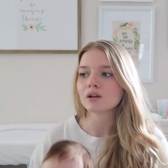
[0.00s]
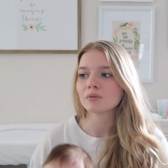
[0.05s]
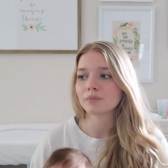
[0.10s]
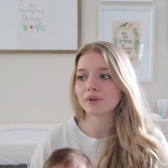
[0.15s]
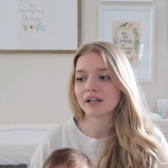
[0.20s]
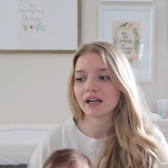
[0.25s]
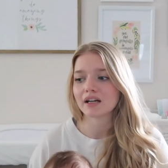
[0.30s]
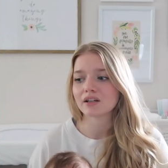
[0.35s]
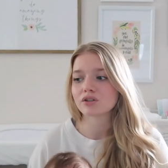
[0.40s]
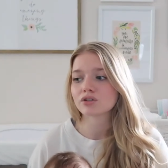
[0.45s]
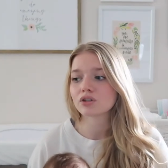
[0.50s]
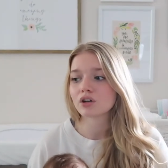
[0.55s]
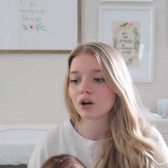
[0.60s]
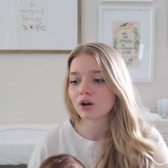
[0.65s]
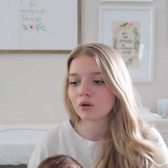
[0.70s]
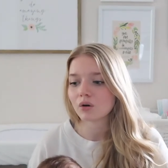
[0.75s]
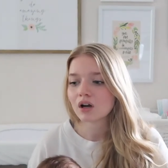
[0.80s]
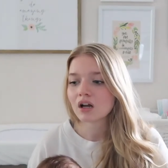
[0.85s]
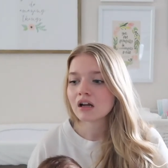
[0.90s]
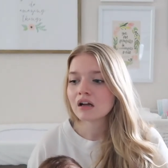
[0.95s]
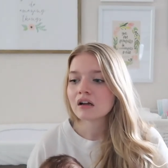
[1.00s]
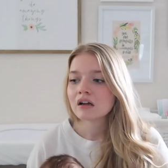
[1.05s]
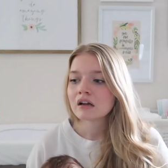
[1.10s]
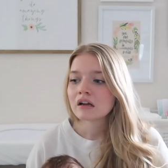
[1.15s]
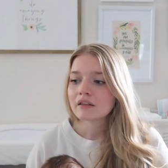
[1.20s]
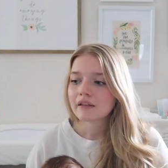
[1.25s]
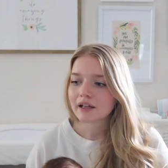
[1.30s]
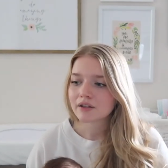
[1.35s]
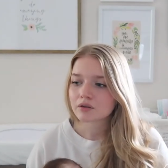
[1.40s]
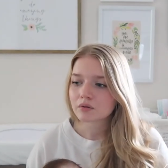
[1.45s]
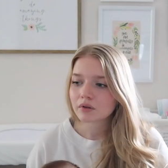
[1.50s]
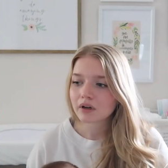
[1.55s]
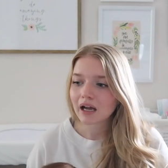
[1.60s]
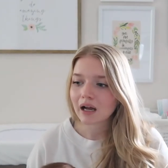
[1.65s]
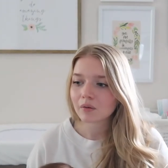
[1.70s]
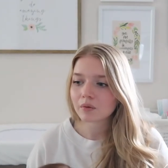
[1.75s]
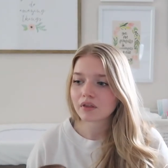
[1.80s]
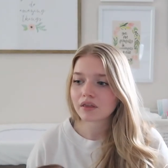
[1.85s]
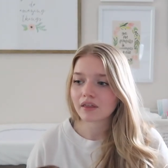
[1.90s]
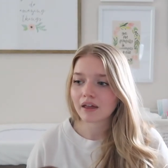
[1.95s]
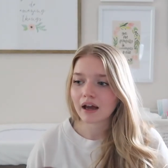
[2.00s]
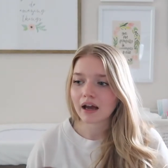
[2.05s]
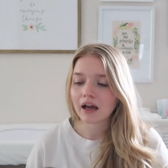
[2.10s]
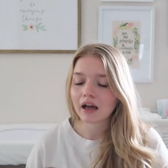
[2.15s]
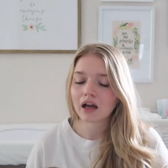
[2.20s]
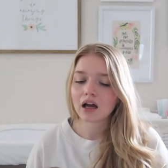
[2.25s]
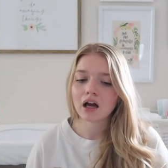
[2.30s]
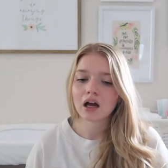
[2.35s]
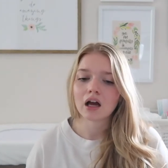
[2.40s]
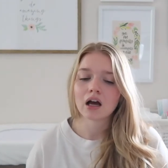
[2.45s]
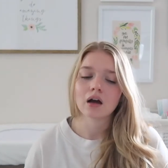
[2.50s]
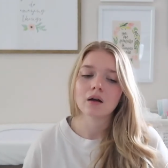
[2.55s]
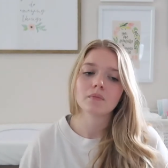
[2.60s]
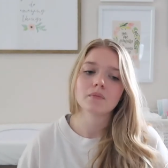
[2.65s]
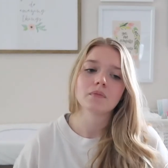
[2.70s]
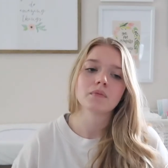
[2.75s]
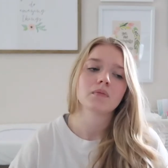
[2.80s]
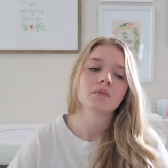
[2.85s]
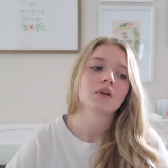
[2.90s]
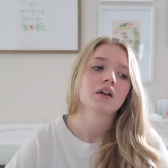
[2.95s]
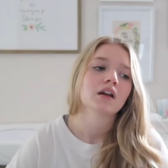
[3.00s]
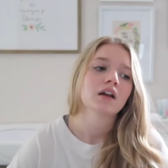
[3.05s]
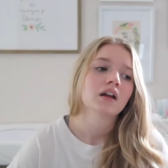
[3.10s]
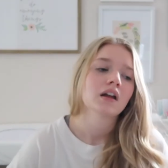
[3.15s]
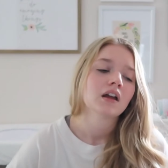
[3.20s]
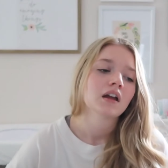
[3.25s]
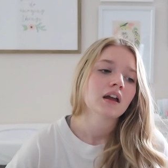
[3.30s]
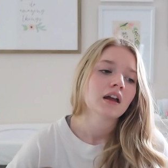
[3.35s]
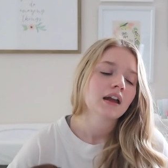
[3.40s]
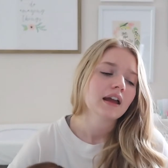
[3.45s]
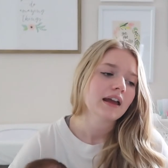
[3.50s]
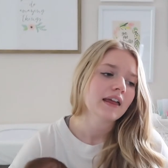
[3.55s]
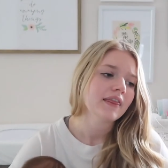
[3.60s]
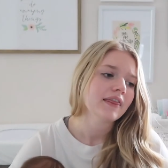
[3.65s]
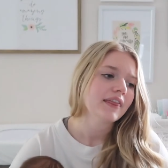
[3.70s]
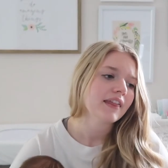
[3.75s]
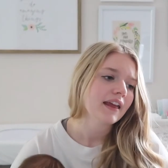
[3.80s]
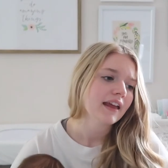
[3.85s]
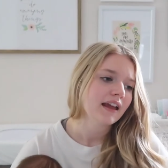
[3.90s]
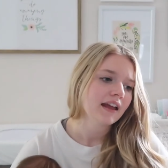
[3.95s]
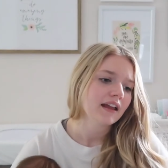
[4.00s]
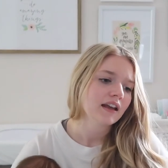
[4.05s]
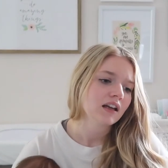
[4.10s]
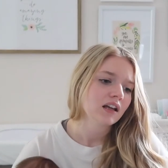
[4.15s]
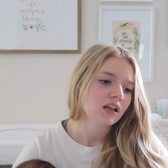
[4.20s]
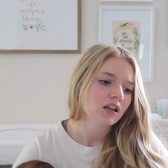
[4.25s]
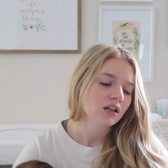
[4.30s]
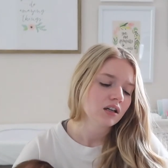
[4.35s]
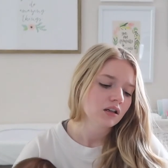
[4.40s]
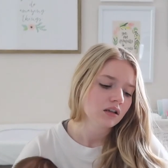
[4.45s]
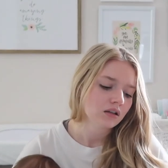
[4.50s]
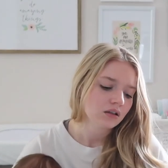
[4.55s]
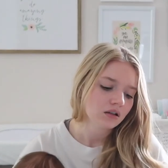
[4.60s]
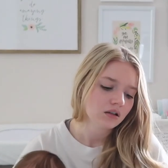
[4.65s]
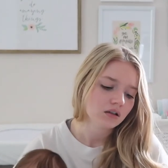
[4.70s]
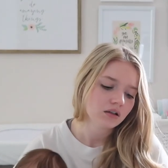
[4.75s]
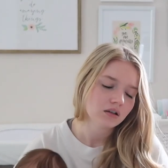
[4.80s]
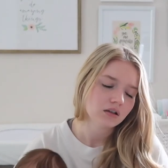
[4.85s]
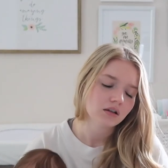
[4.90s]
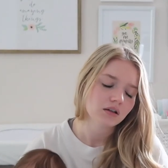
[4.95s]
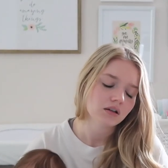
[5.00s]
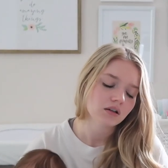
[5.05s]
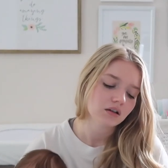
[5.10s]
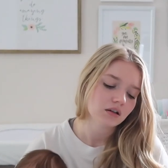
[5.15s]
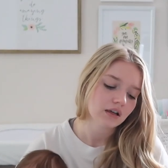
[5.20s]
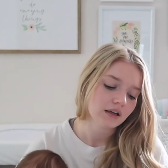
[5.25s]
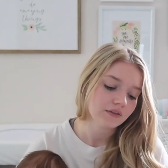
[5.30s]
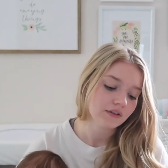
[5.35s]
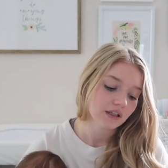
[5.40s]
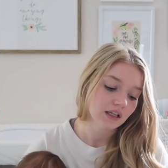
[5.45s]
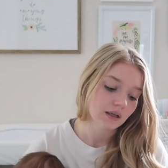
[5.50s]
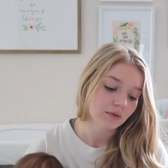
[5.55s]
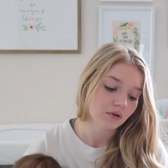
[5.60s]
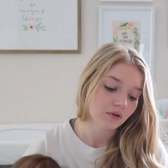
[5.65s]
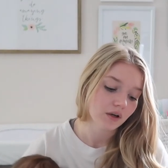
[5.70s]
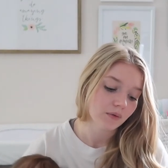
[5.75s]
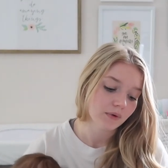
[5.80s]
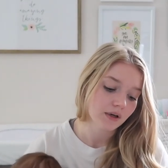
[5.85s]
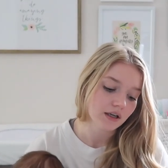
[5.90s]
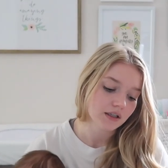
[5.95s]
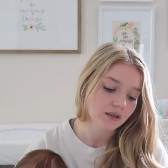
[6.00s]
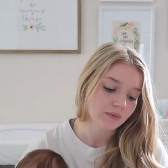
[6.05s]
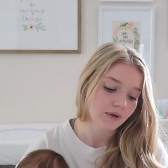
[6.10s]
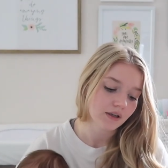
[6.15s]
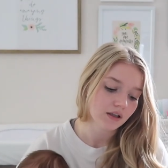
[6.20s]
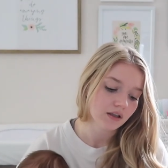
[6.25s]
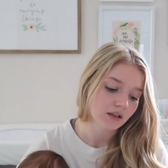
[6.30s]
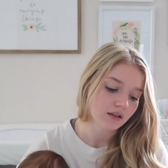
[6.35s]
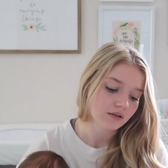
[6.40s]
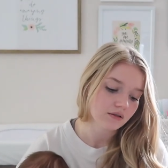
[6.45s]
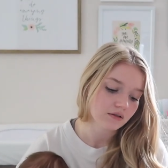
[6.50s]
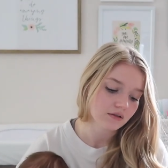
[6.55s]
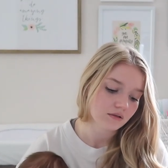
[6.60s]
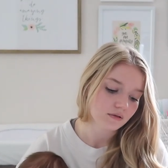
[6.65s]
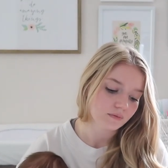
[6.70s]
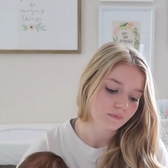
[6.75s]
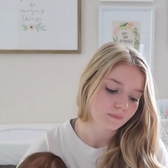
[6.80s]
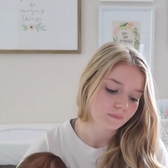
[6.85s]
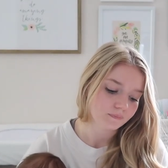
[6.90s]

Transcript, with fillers: But yeah, so that's where we're at with that. Um, and then I have to keep going back to my list.